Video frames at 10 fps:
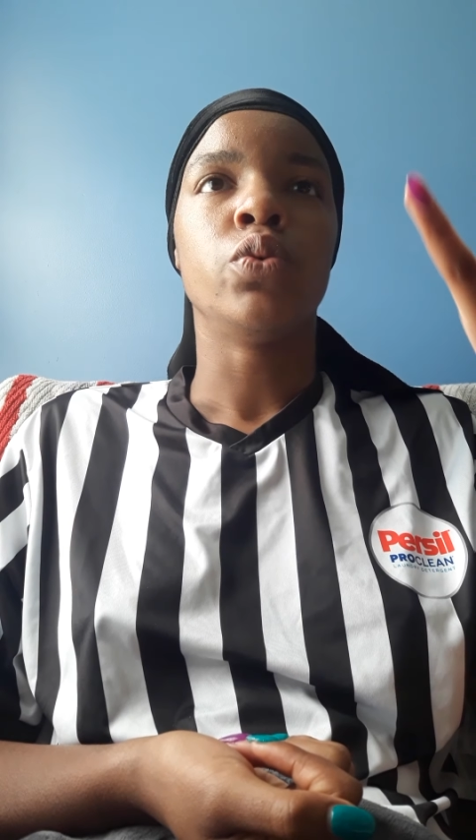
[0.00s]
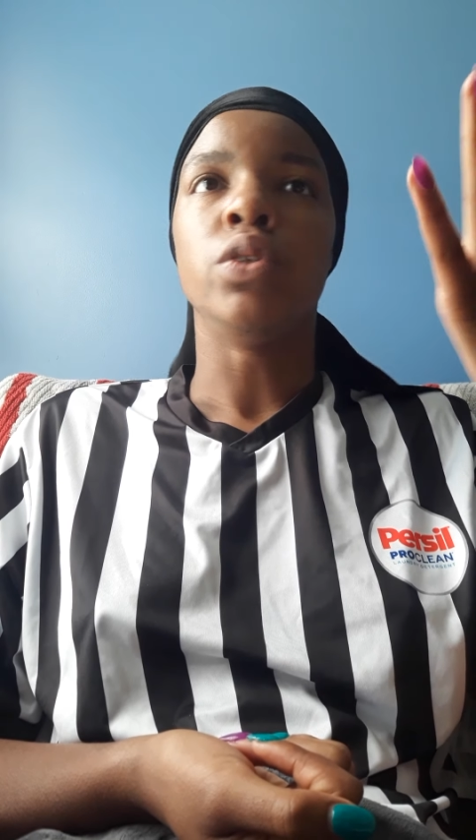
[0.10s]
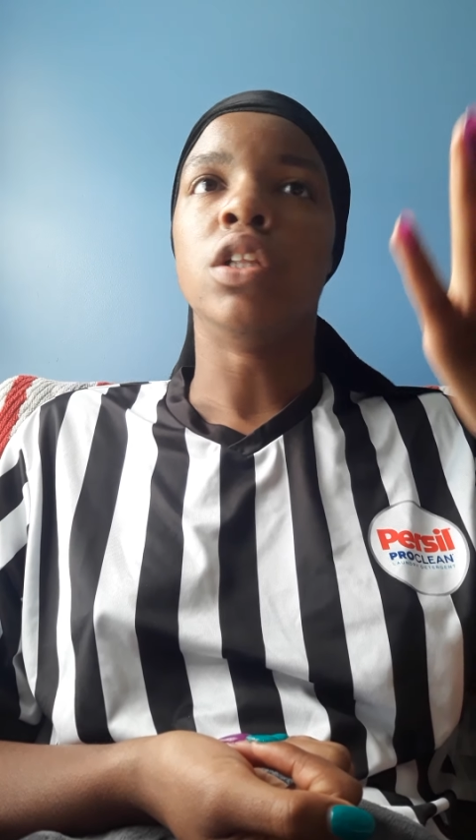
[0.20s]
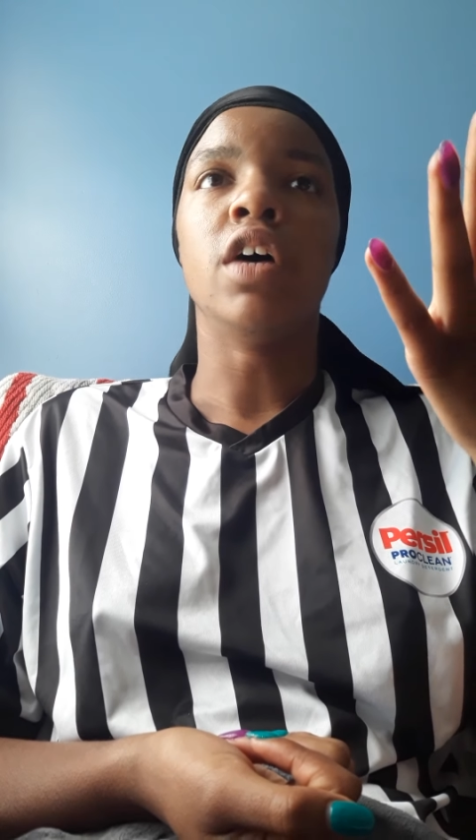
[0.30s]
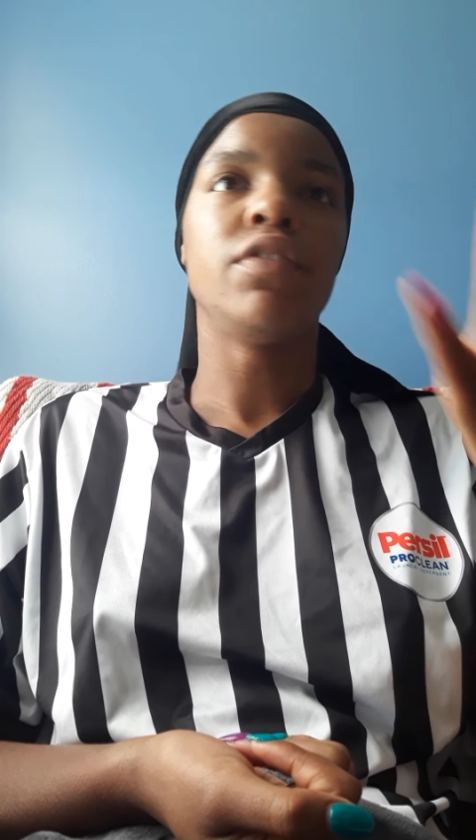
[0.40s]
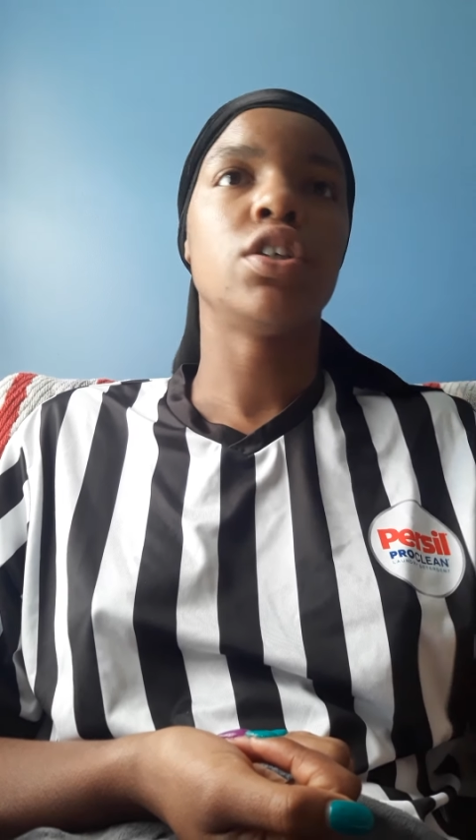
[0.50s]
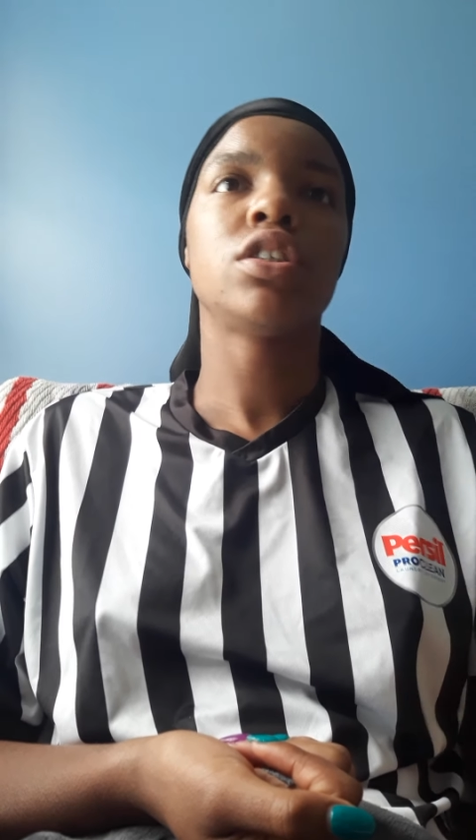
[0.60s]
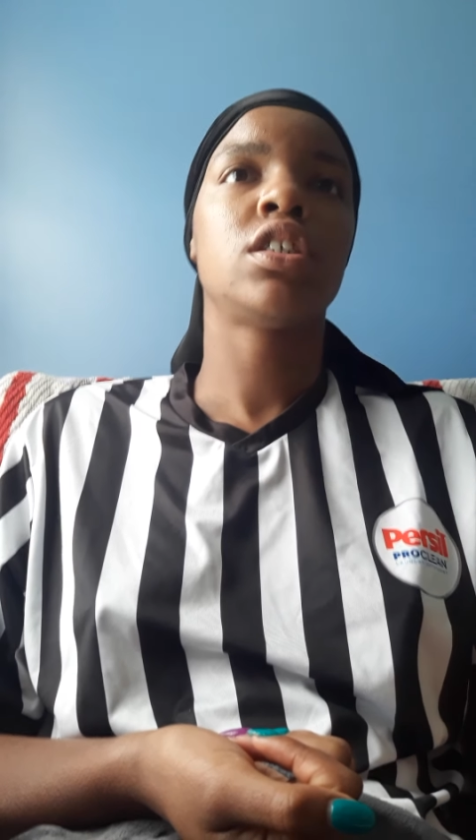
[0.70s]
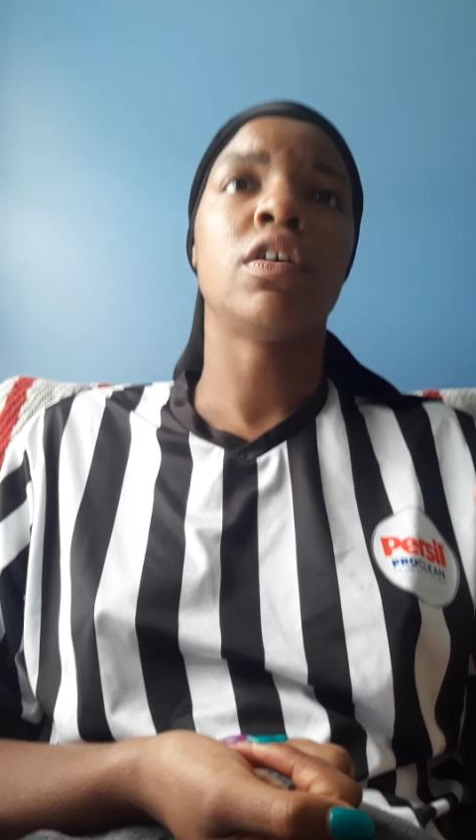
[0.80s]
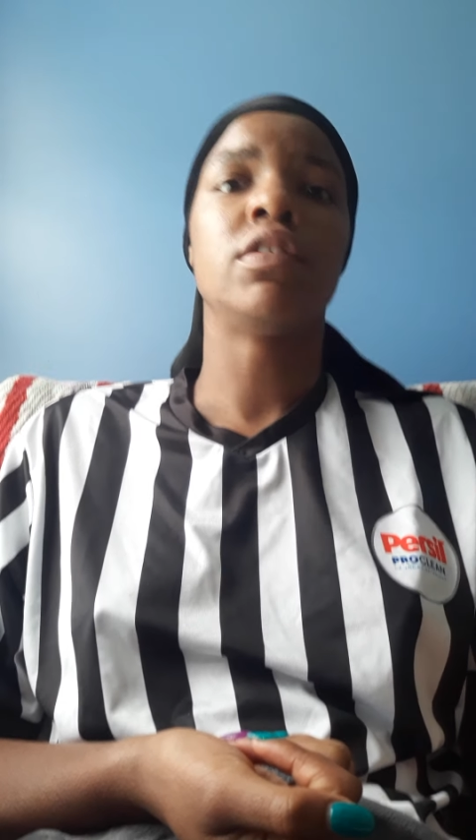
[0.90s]
love
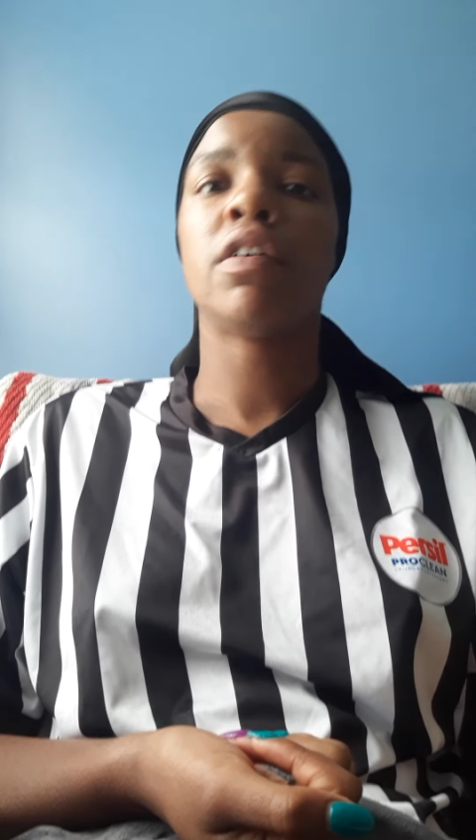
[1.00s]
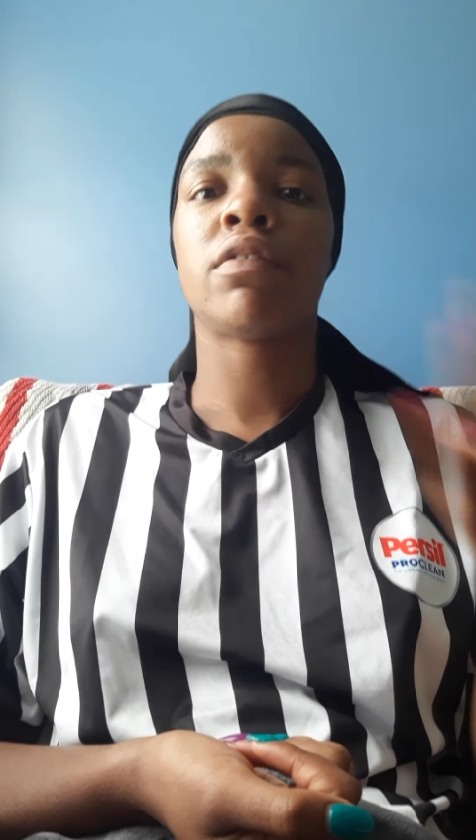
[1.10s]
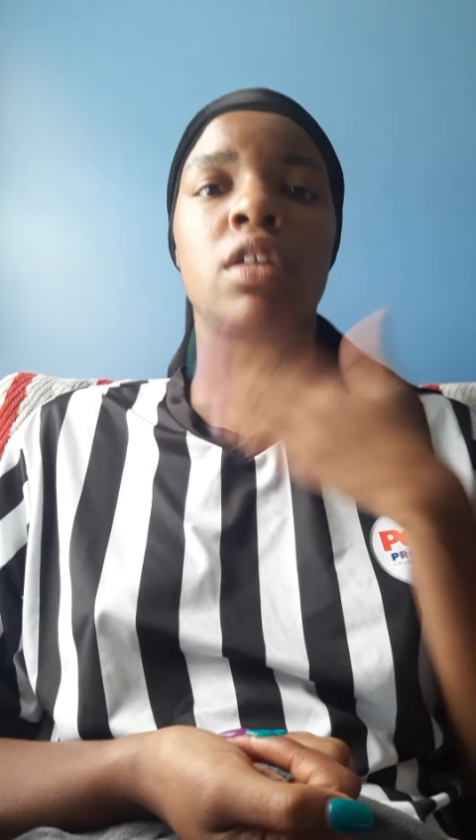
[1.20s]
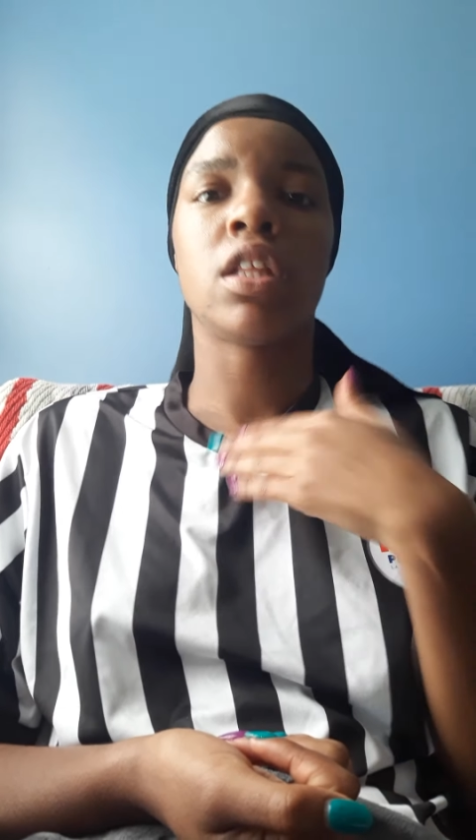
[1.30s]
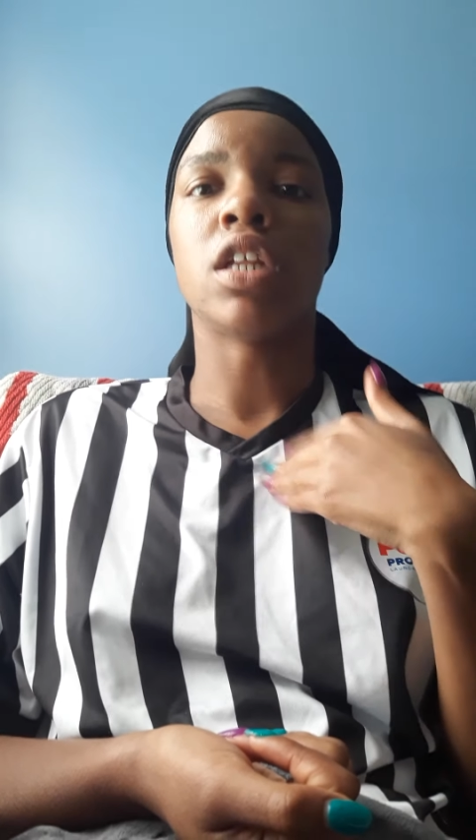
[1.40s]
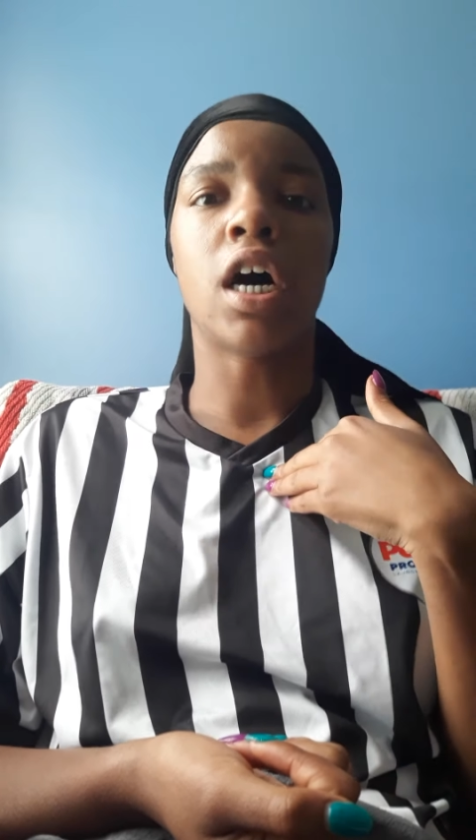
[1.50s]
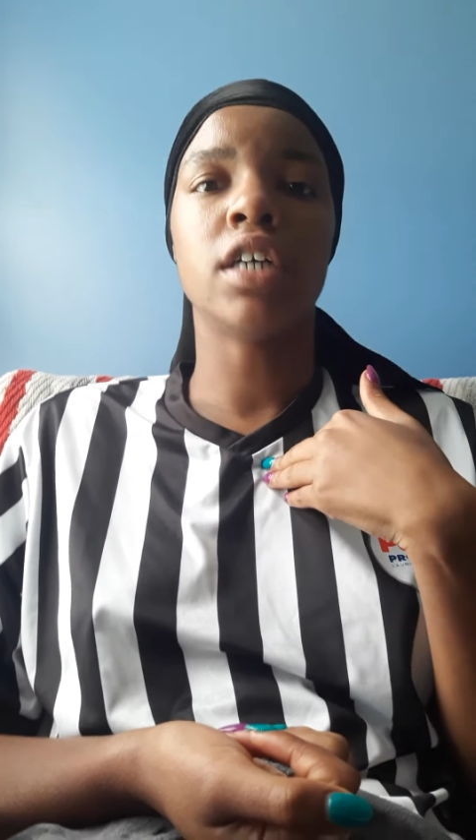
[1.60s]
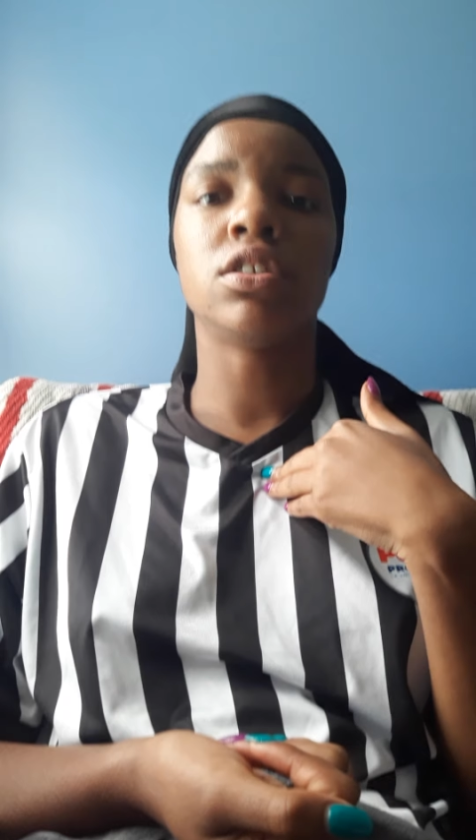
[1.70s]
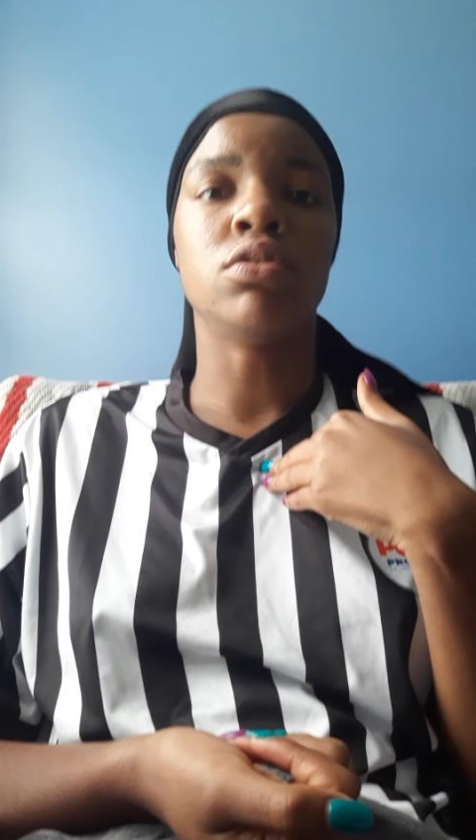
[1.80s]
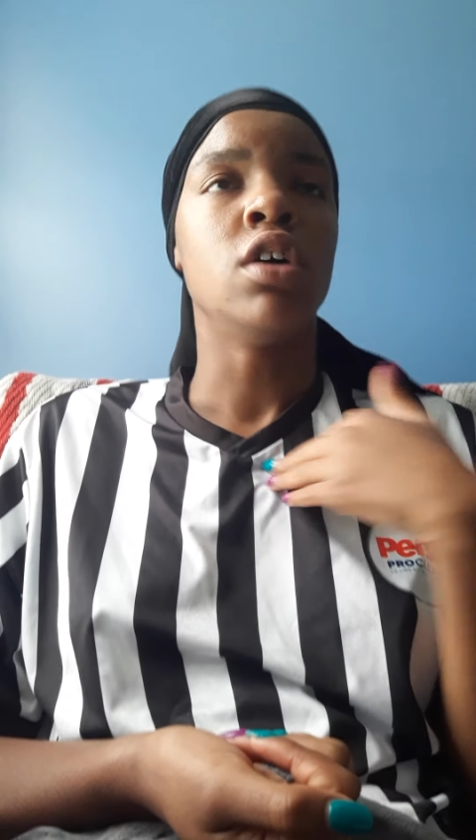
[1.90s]
yourself differently than I
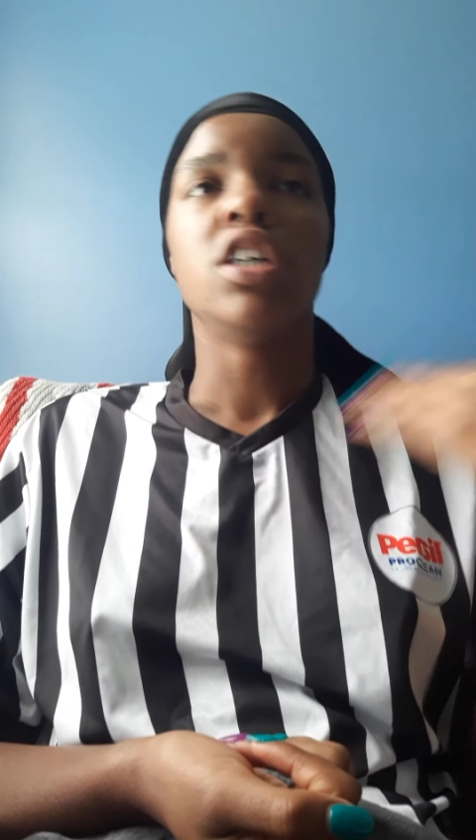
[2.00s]
do,